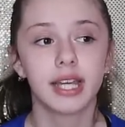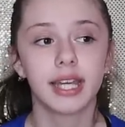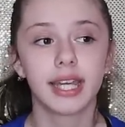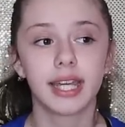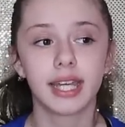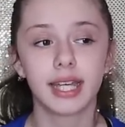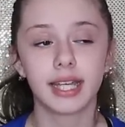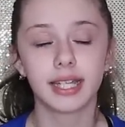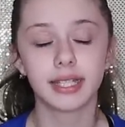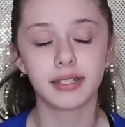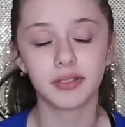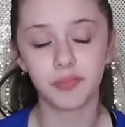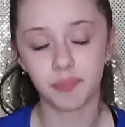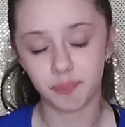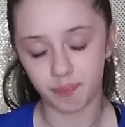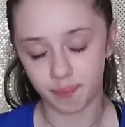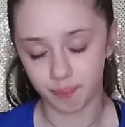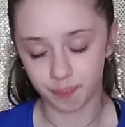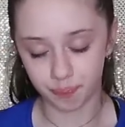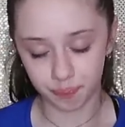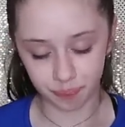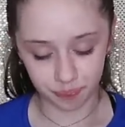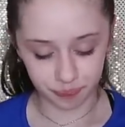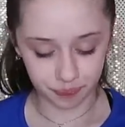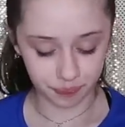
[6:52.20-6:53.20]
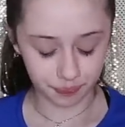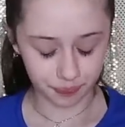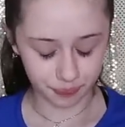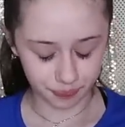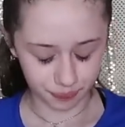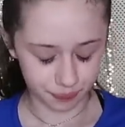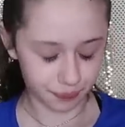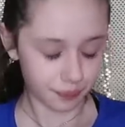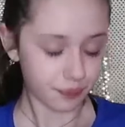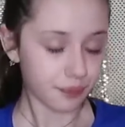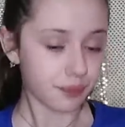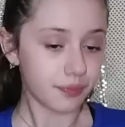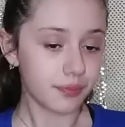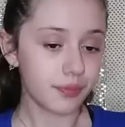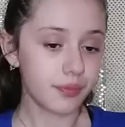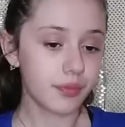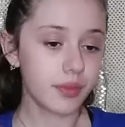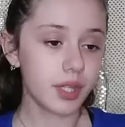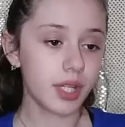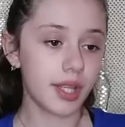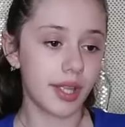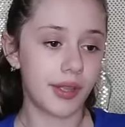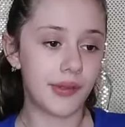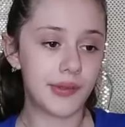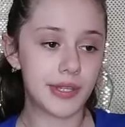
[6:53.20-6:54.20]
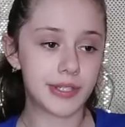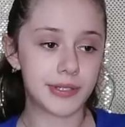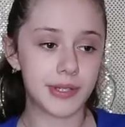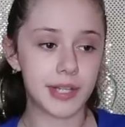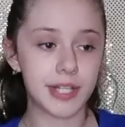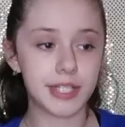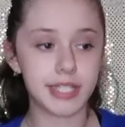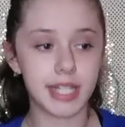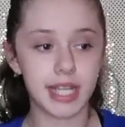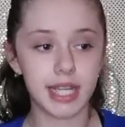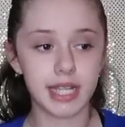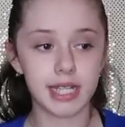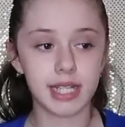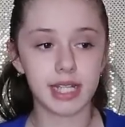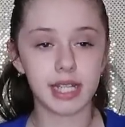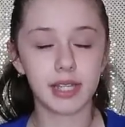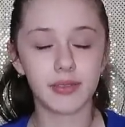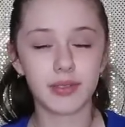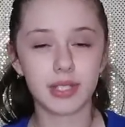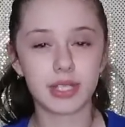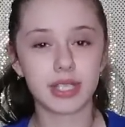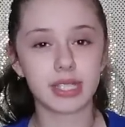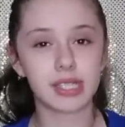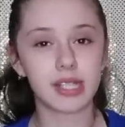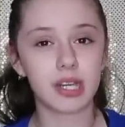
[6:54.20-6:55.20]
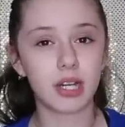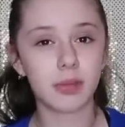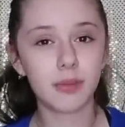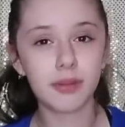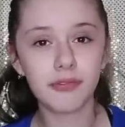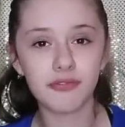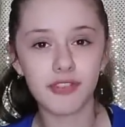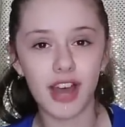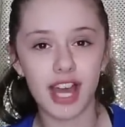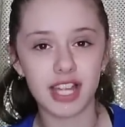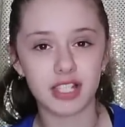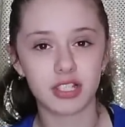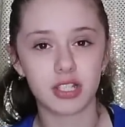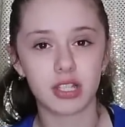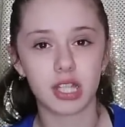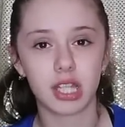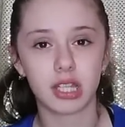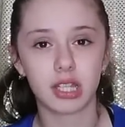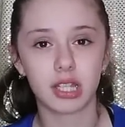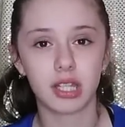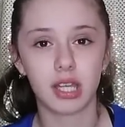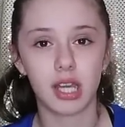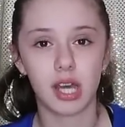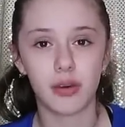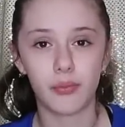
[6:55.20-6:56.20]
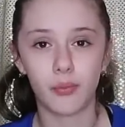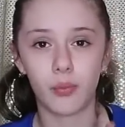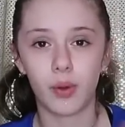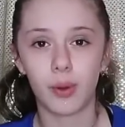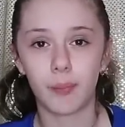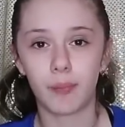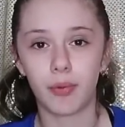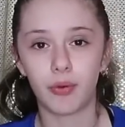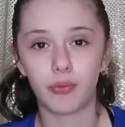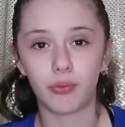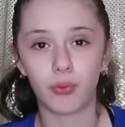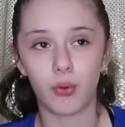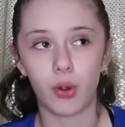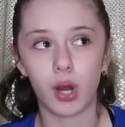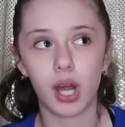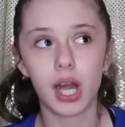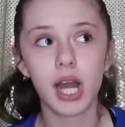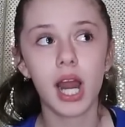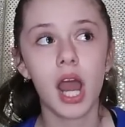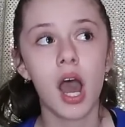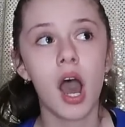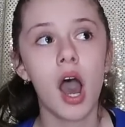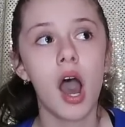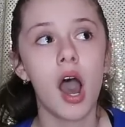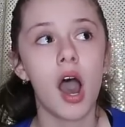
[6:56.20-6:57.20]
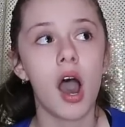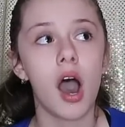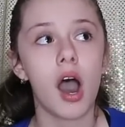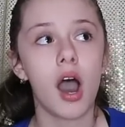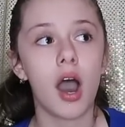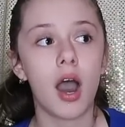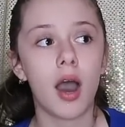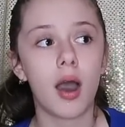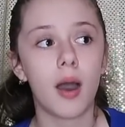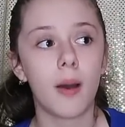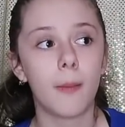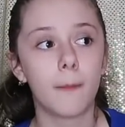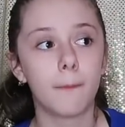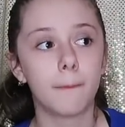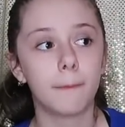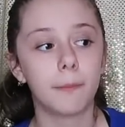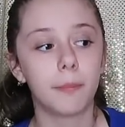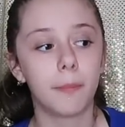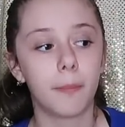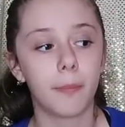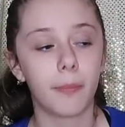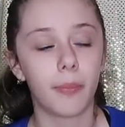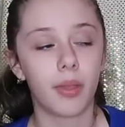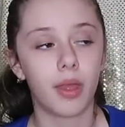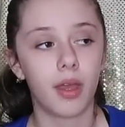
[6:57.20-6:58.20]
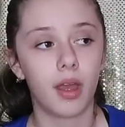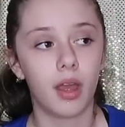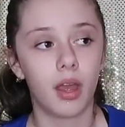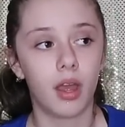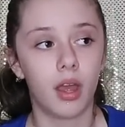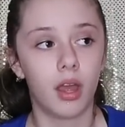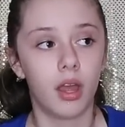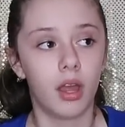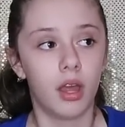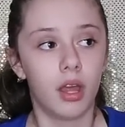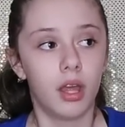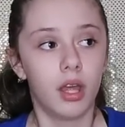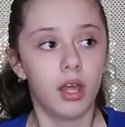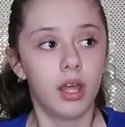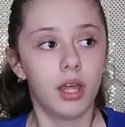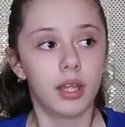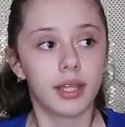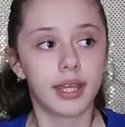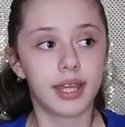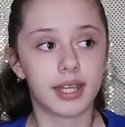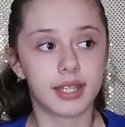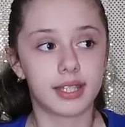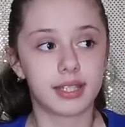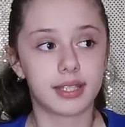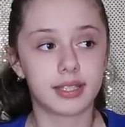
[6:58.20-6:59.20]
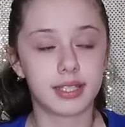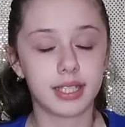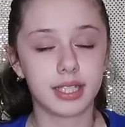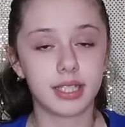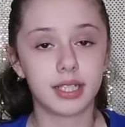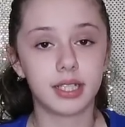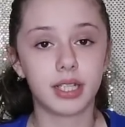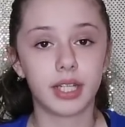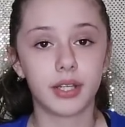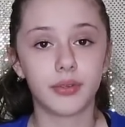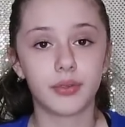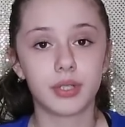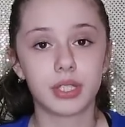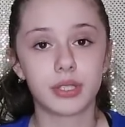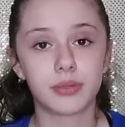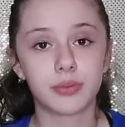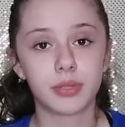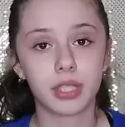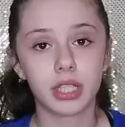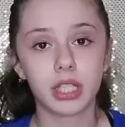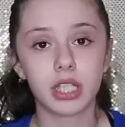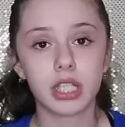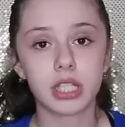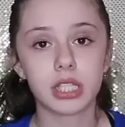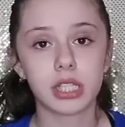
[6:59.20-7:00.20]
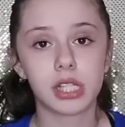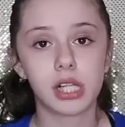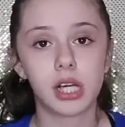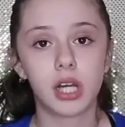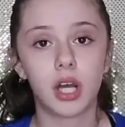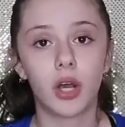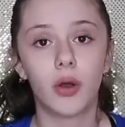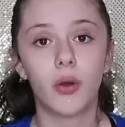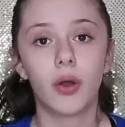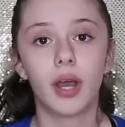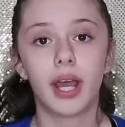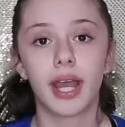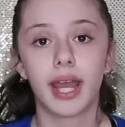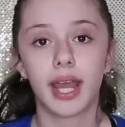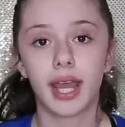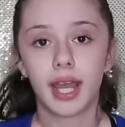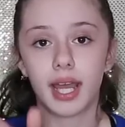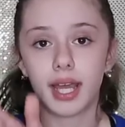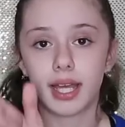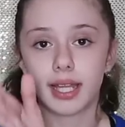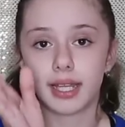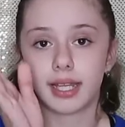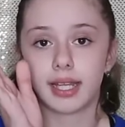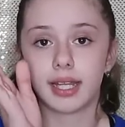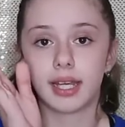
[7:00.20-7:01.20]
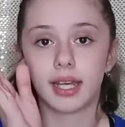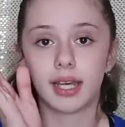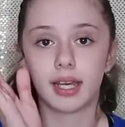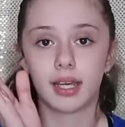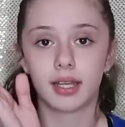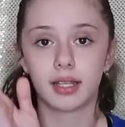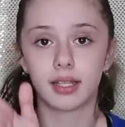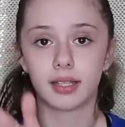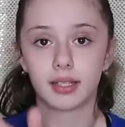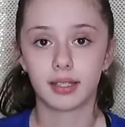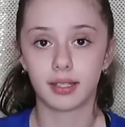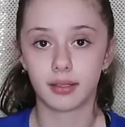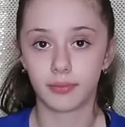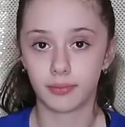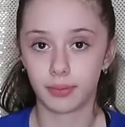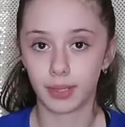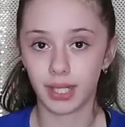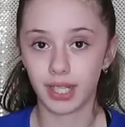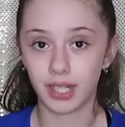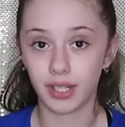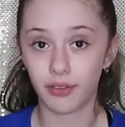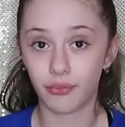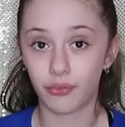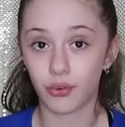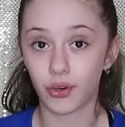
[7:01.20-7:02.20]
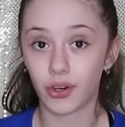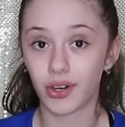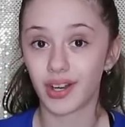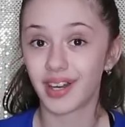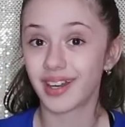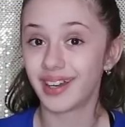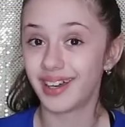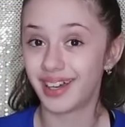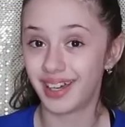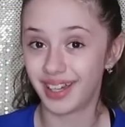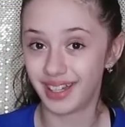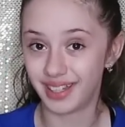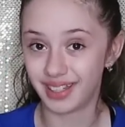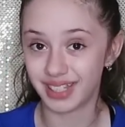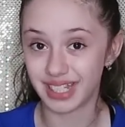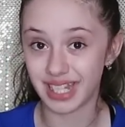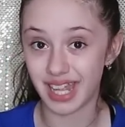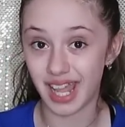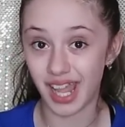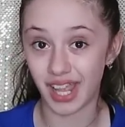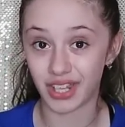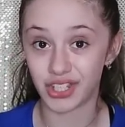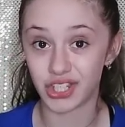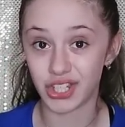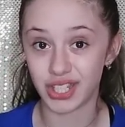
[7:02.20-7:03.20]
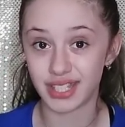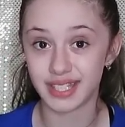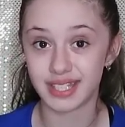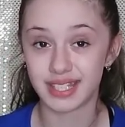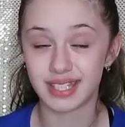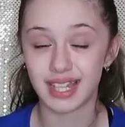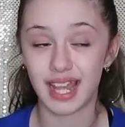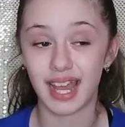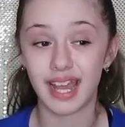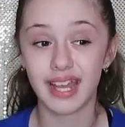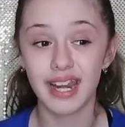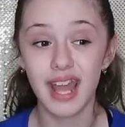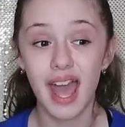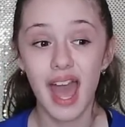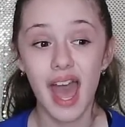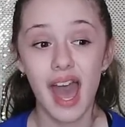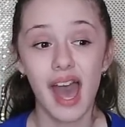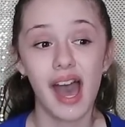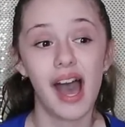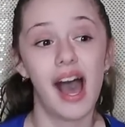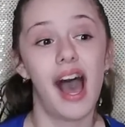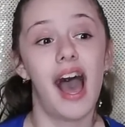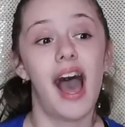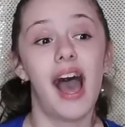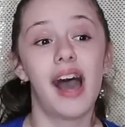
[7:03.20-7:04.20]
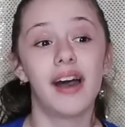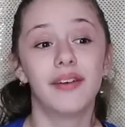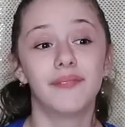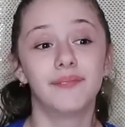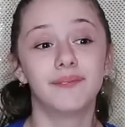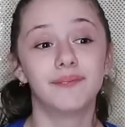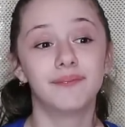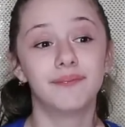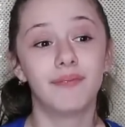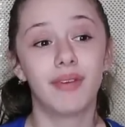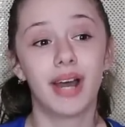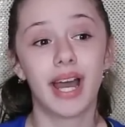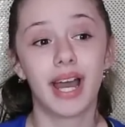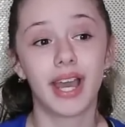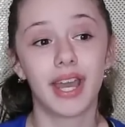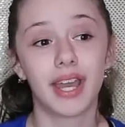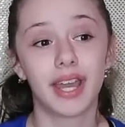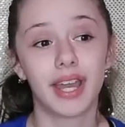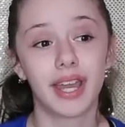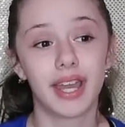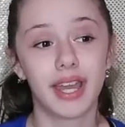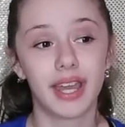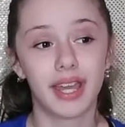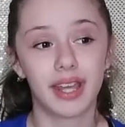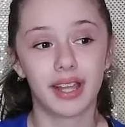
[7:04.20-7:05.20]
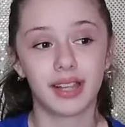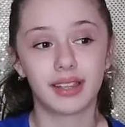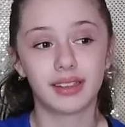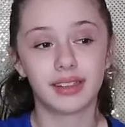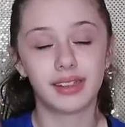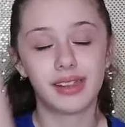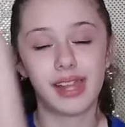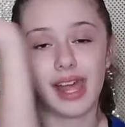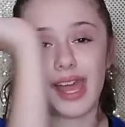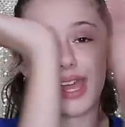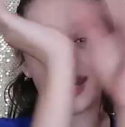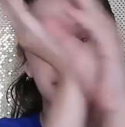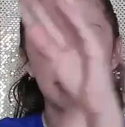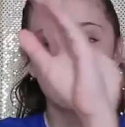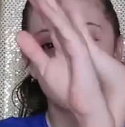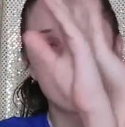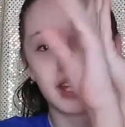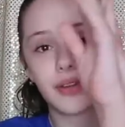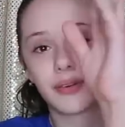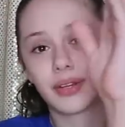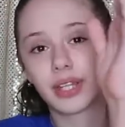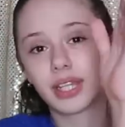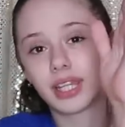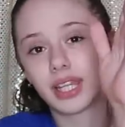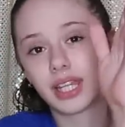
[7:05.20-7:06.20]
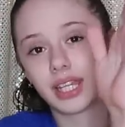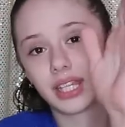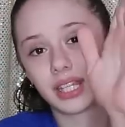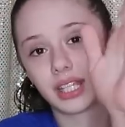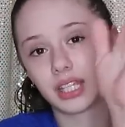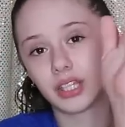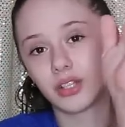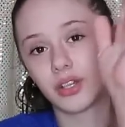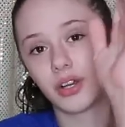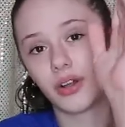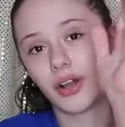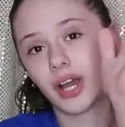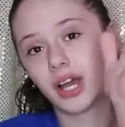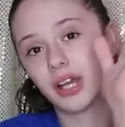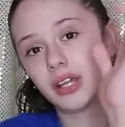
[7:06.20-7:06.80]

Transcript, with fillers: and it was rotating. It was a little bit faster than the one before. Um yeah, still it was really slow and completely forward, as I just said. My legs, they were like, you know